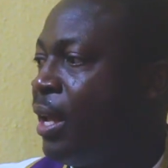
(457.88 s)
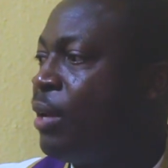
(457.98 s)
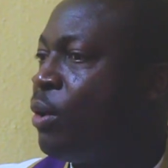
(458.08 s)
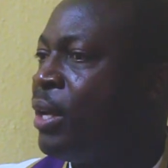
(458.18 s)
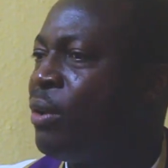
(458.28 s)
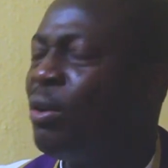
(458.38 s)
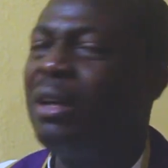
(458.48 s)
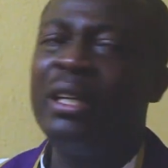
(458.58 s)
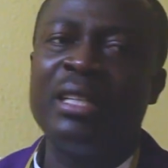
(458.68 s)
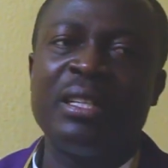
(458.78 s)
In
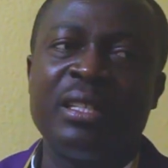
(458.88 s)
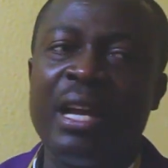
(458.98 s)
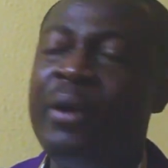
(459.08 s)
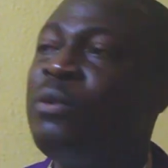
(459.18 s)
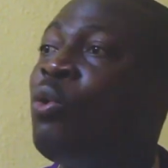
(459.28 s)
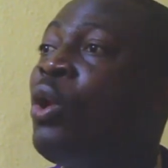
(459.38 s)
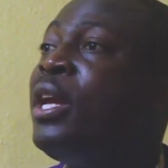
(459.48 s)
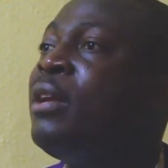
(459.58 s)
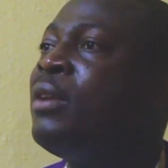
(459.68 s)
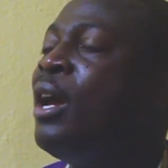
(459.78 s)
not necessarily
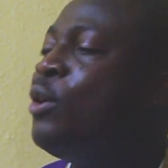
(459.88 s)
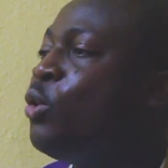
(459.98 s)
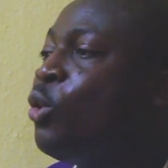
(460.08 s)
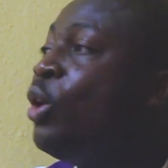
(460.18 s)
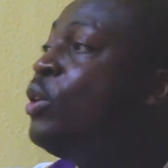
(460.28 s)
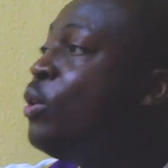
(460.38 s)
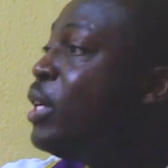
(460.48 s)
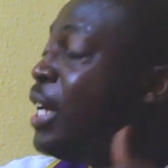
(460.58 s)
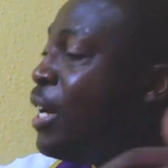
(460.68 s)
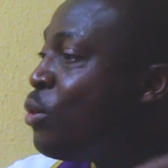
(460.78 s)
going, you
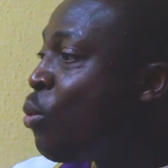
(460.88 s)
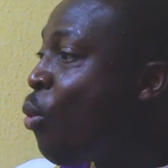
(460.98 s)
don't need to